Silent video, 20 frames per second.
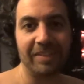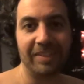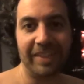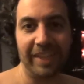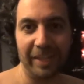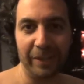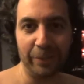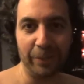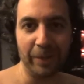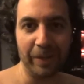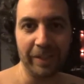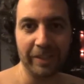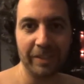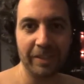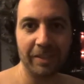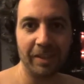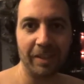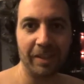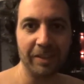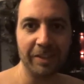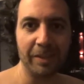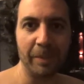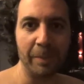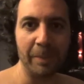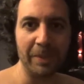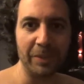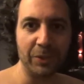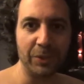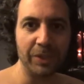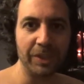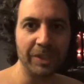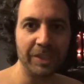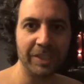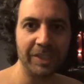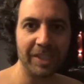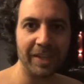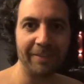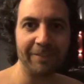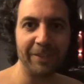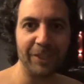day one on the Mysteries
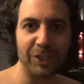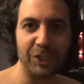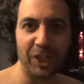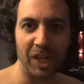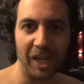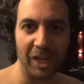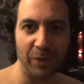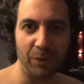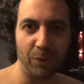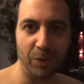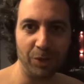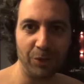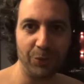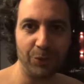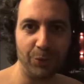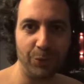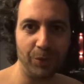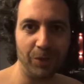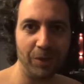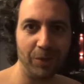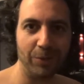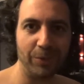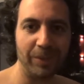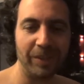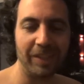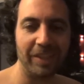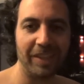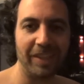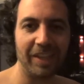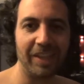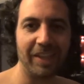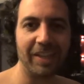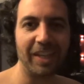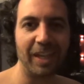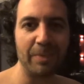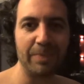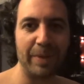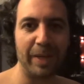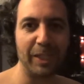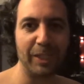of the Jaguar tour with
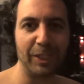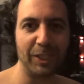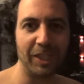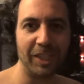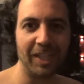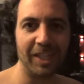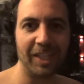Kaypacha